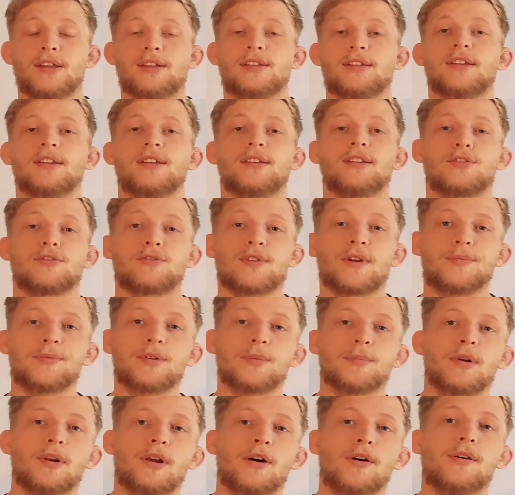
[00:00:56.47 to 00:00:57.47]
It's in the
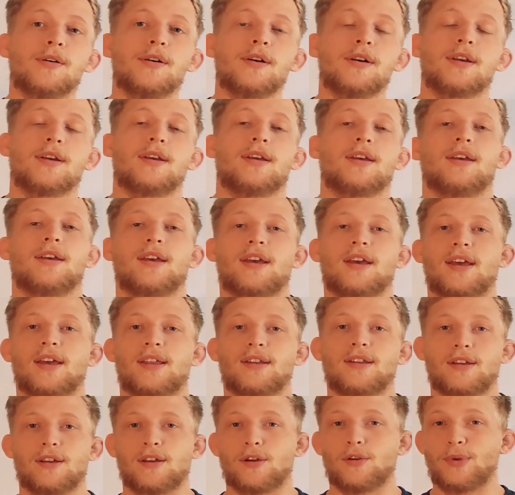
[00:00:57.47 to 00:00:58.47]
description below,
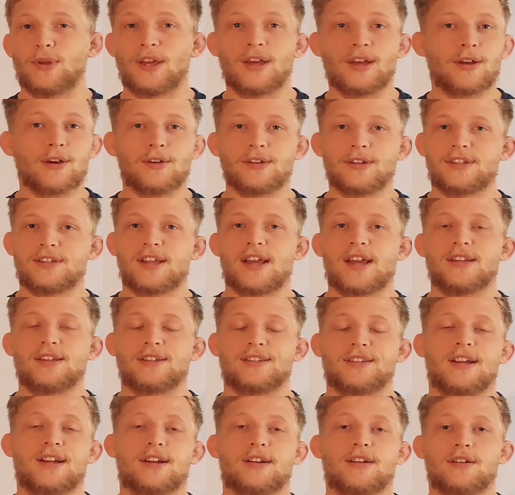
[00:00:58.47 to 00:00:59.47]
and we got all the
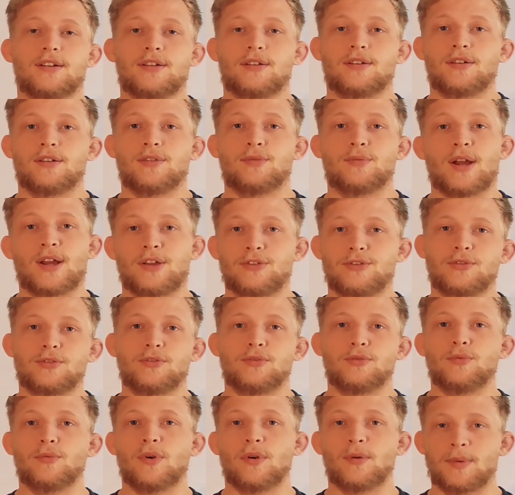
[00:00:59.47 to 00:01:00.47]
science there why you should
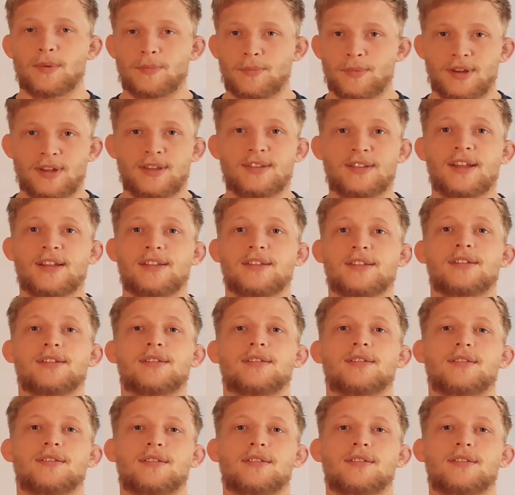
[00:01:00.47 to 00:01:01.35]
do warm-up, but that's